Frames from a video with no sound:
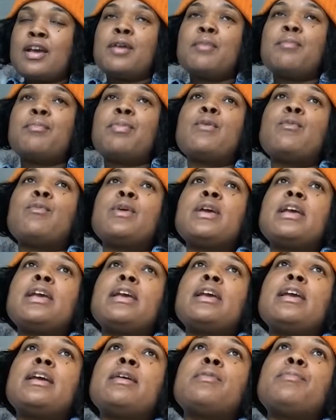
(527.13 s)
But
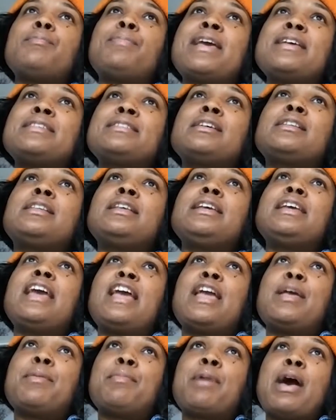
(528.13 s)
we basically
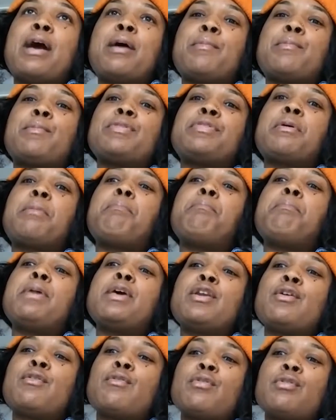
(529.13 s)
came out with a
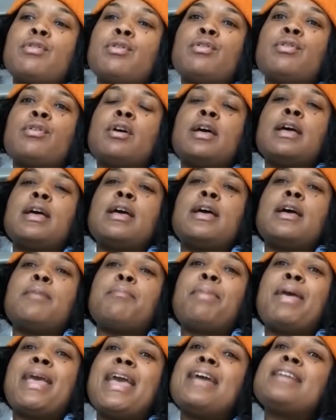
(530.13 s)
mineral
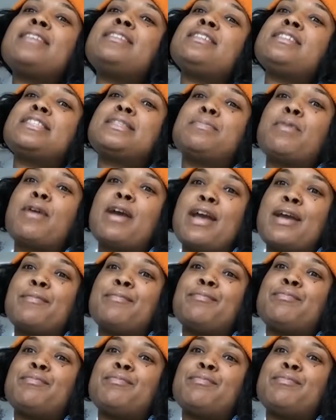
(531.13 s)
panty spray,